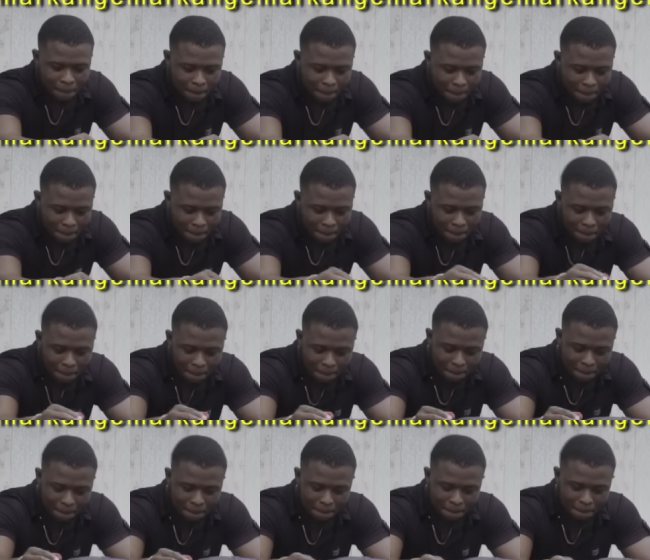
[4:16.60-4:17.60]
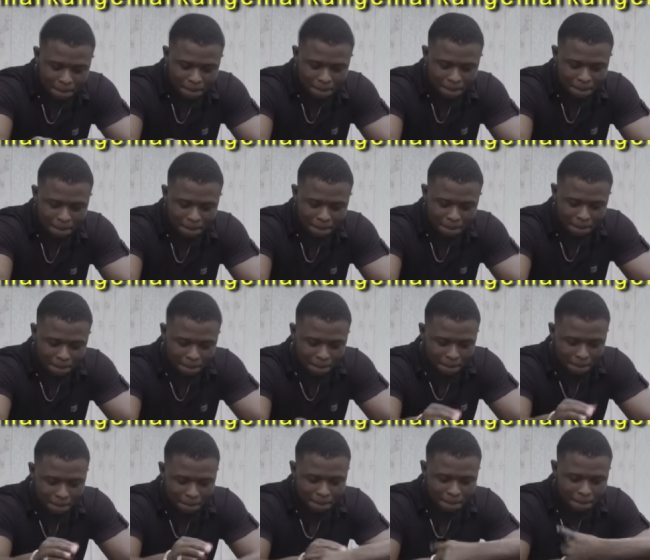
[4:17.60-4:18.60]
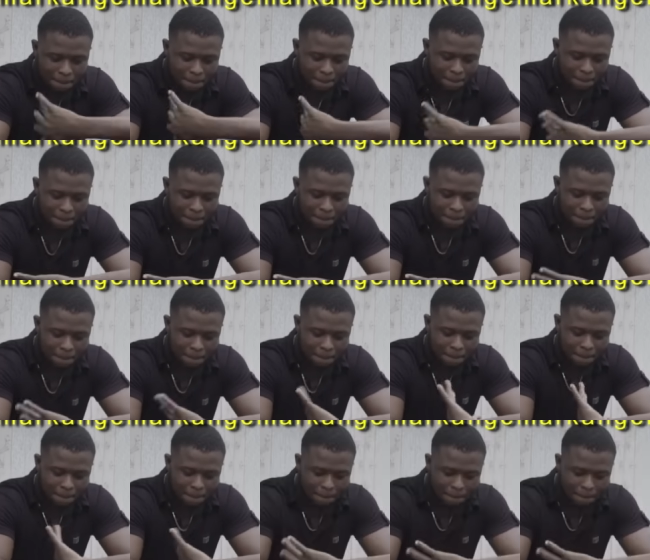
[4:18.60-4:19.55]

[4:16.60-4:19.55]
(silence)